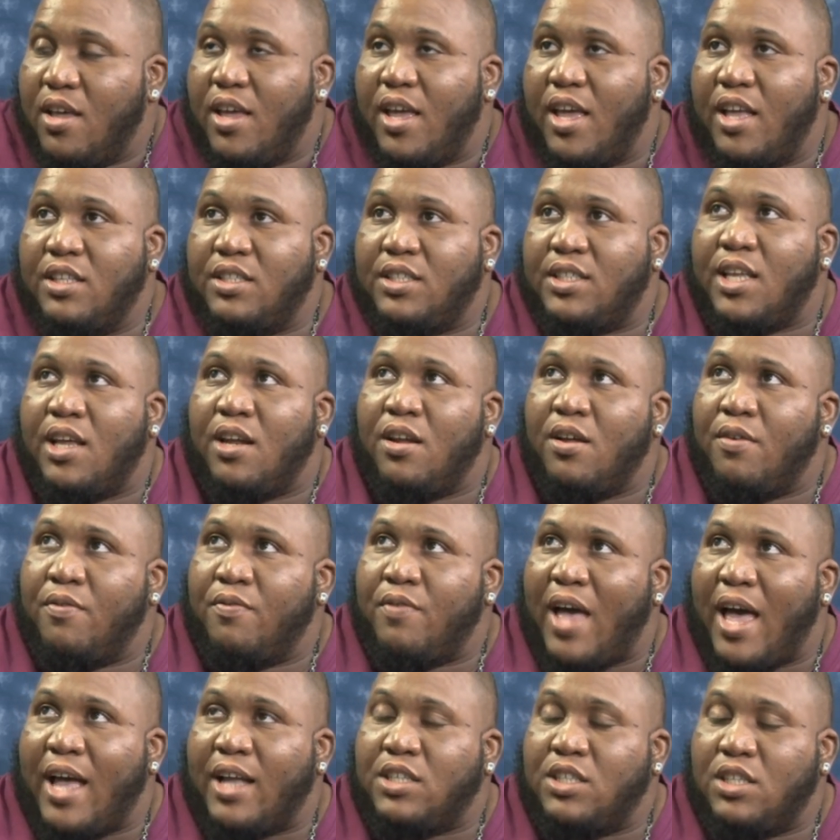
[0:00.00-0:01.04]
Instead of
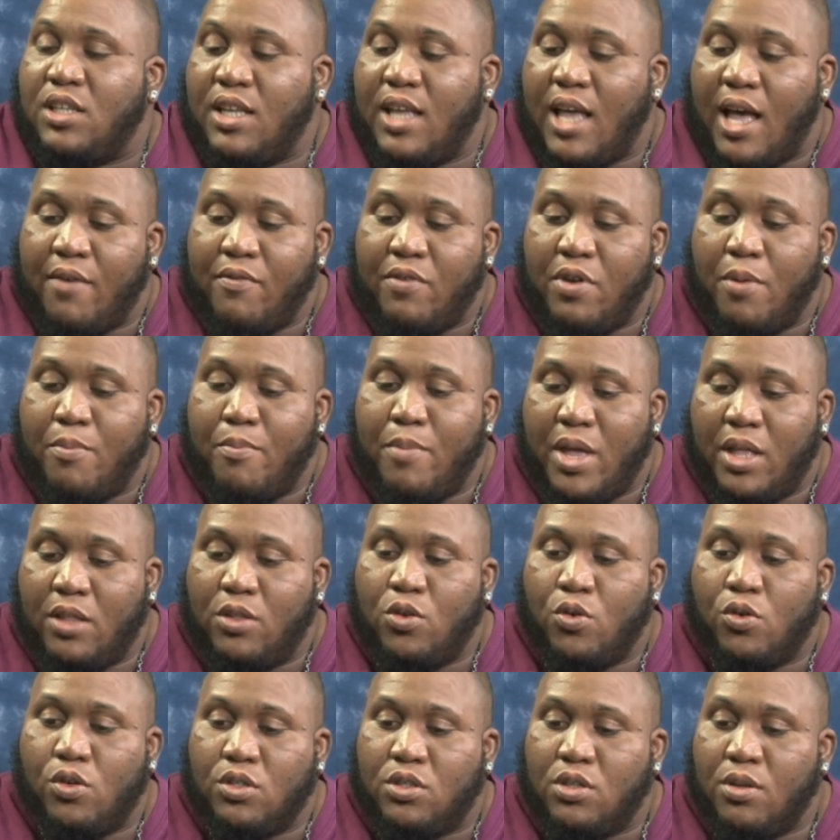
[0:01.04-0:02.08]
actually having a
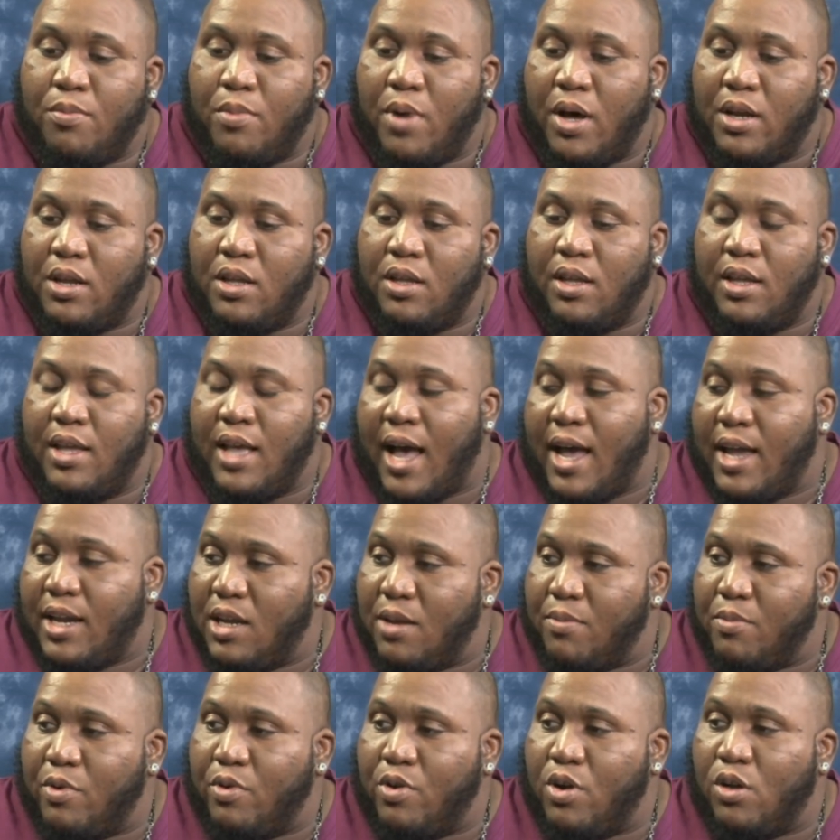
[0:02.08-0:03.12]
mentor, somebody guide
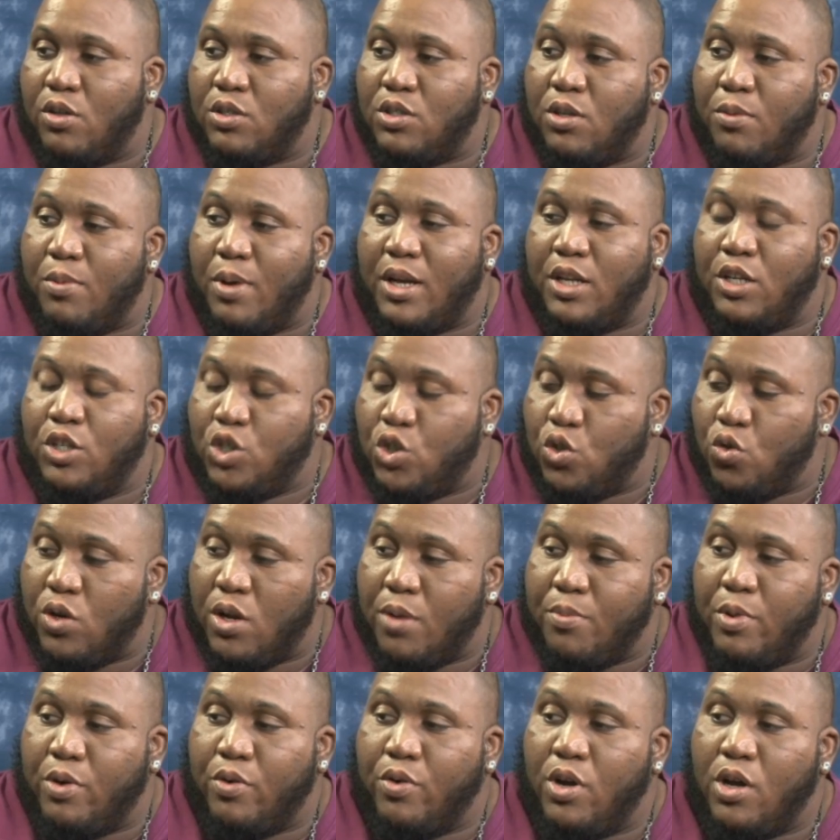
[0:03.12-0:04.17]
them around, somebody show
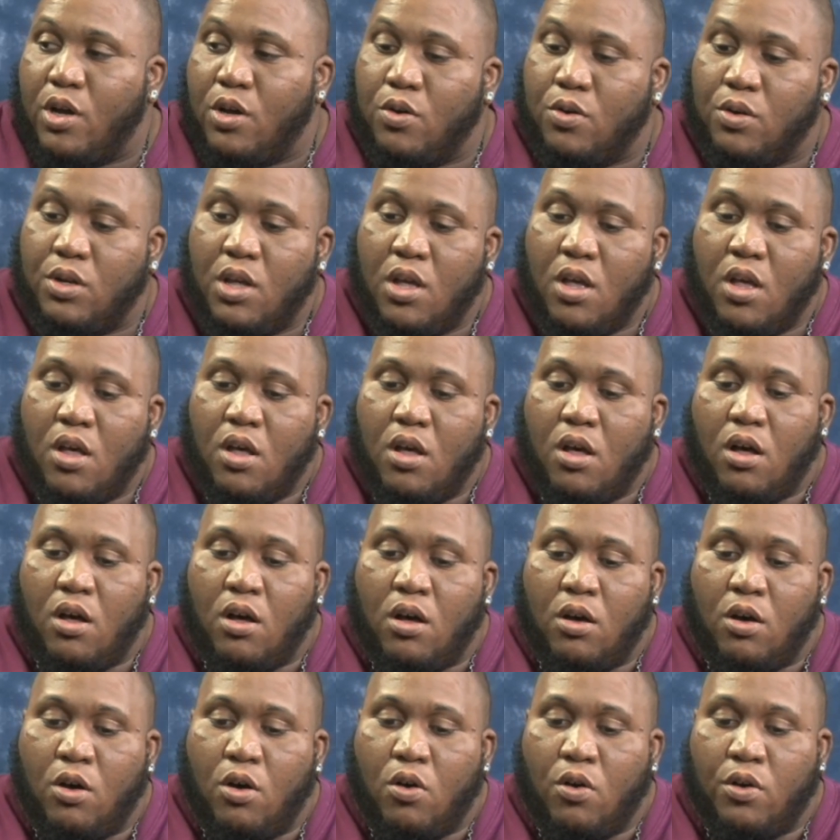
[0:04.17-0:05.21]
them around,
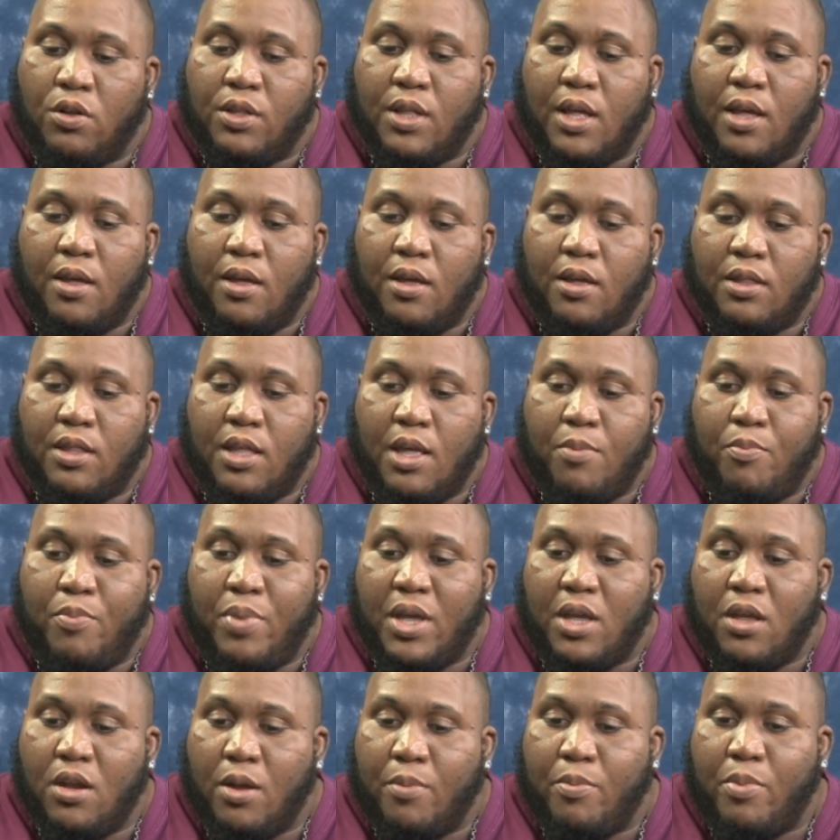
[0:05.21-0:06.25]
or they
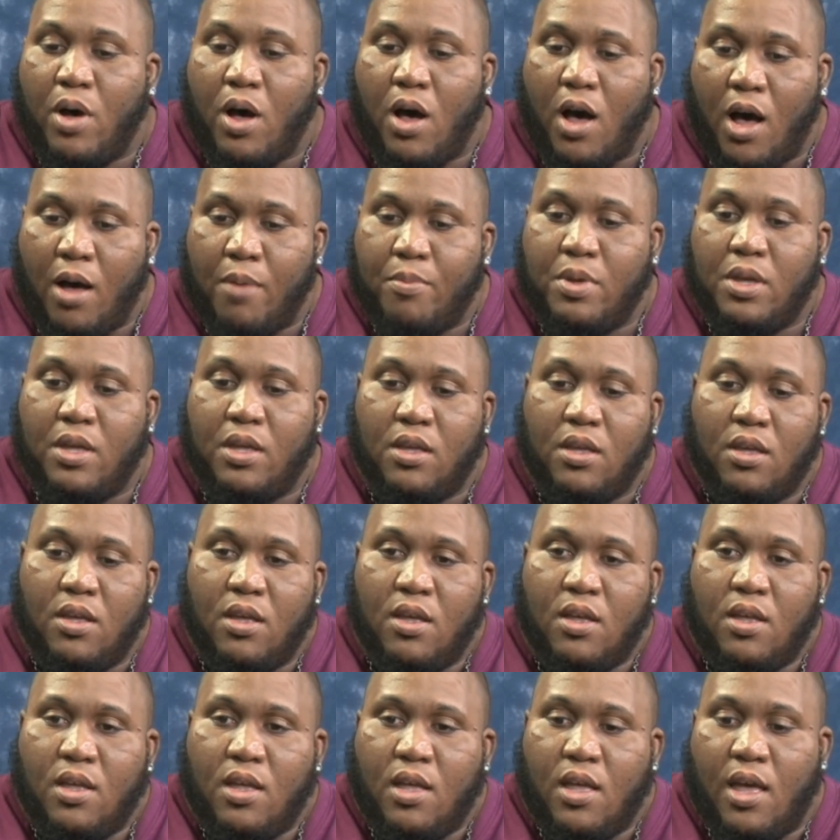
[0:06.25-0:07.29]
picking up a hobby
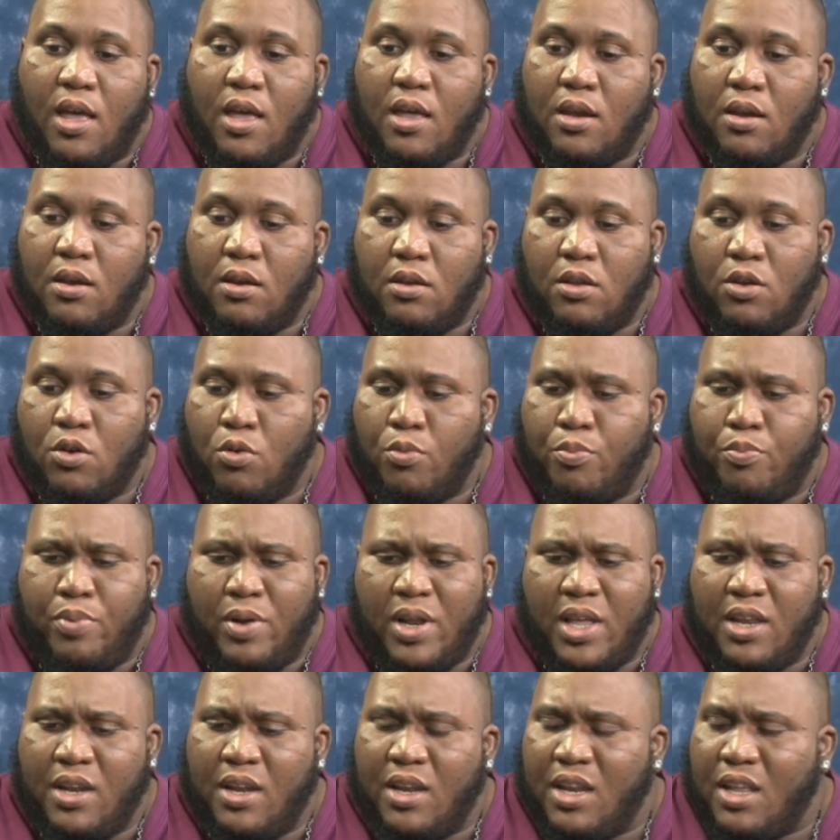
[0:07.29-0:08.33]
and,
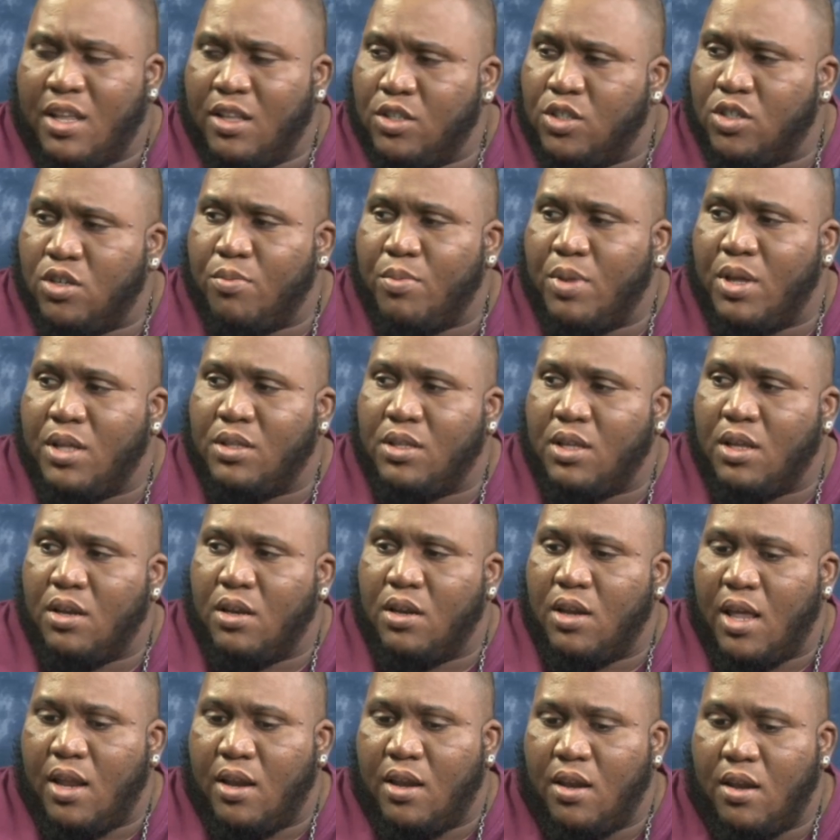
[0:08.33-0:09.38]
playing an instrument
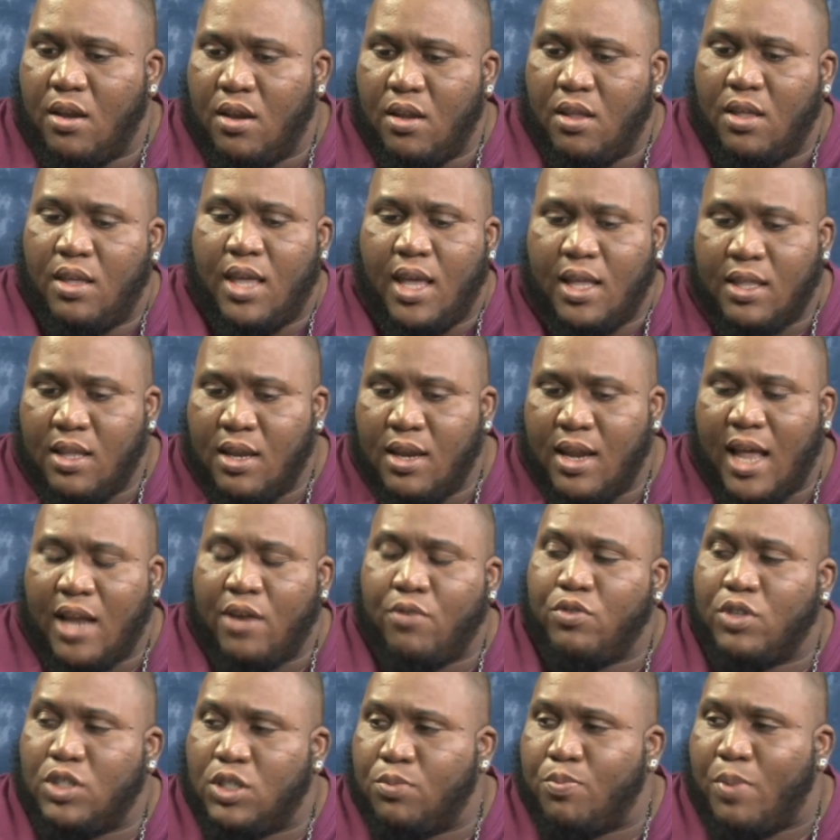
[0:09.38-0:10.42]
and getting that
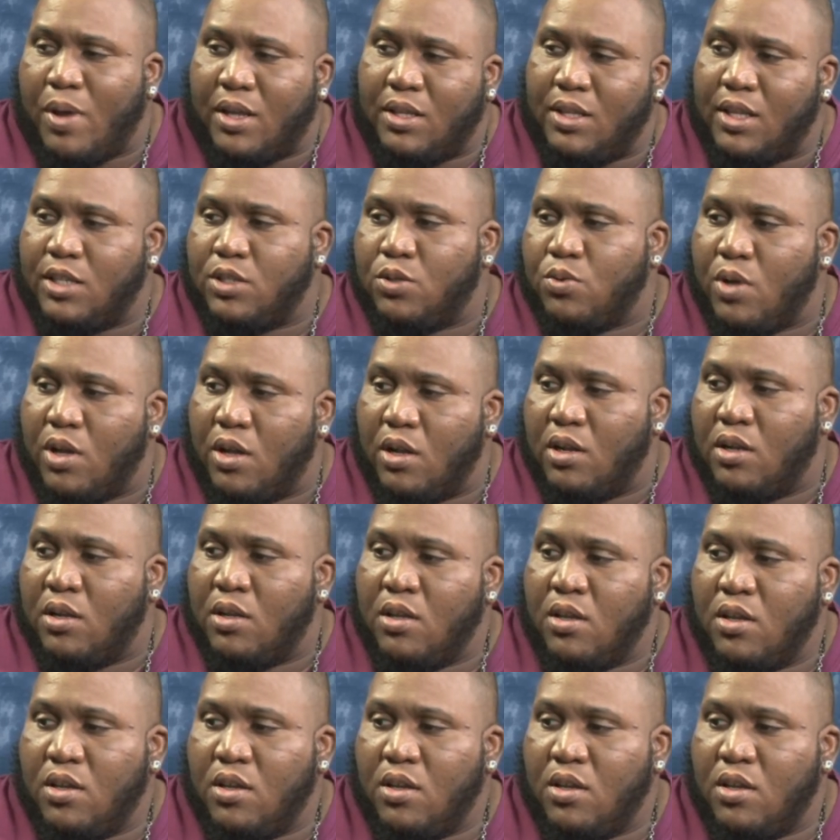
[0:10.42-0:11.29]
respect as well.